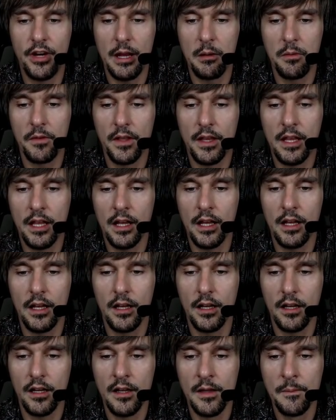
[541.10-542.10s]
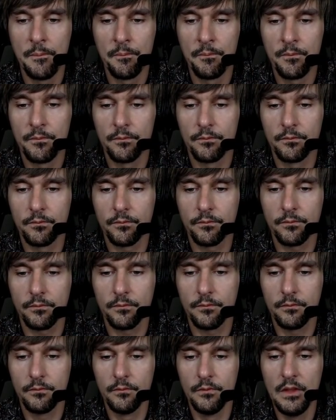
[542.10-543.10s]
with the car,
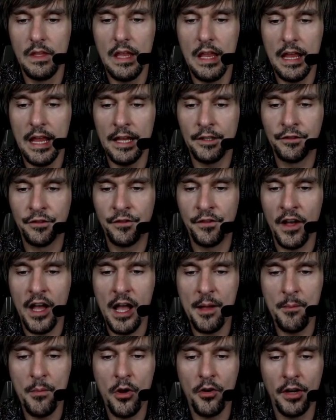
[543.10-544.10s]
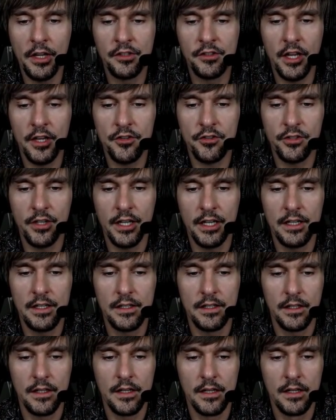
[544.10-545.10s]
is far more
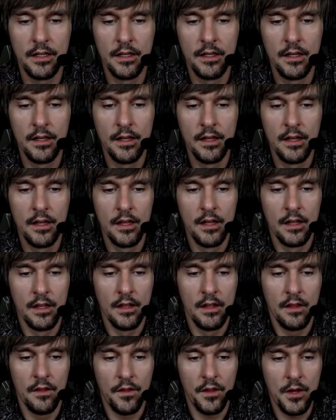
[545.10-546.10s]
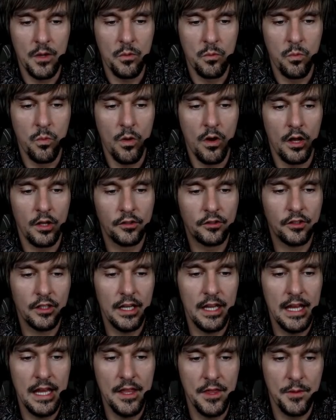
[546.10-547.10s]
exaggerated than it was
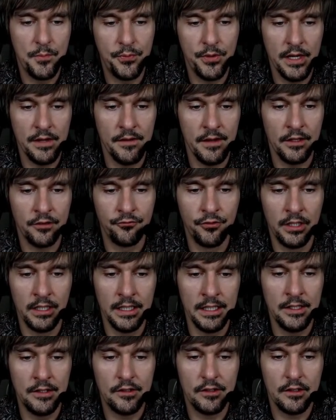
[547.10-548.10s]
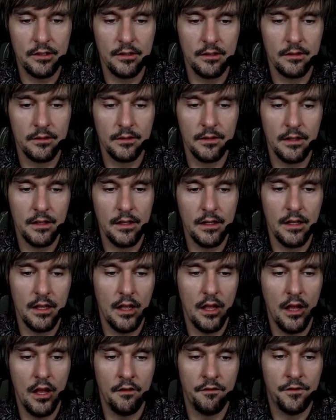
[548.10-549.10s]
in the previous release
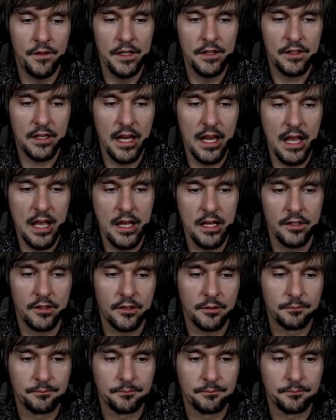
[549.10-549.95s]
of these cars.